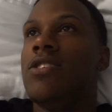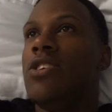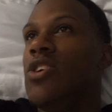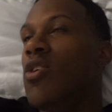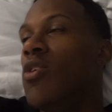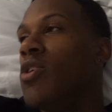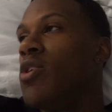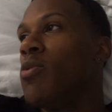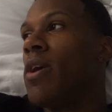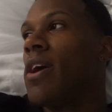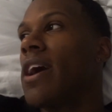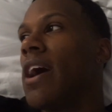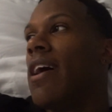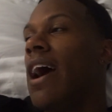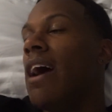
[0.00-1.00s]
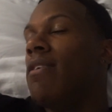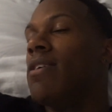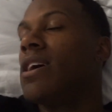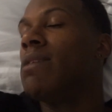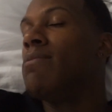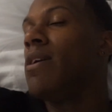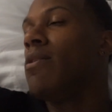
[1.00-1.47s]
going to work out,
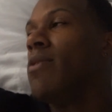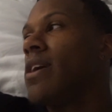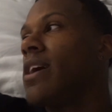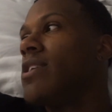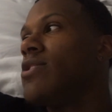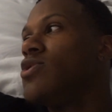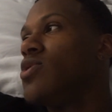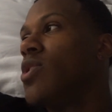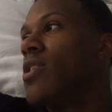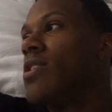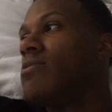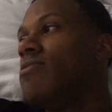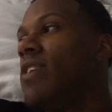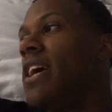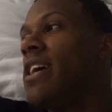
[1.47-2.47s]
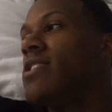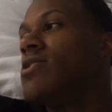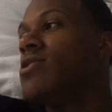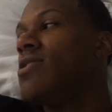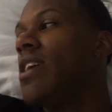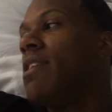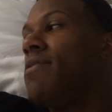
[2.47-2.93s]
having to cut my workout short because
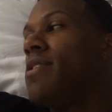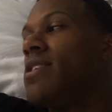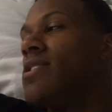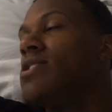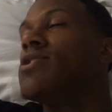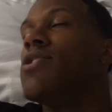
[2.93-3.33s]
Vegas traffic is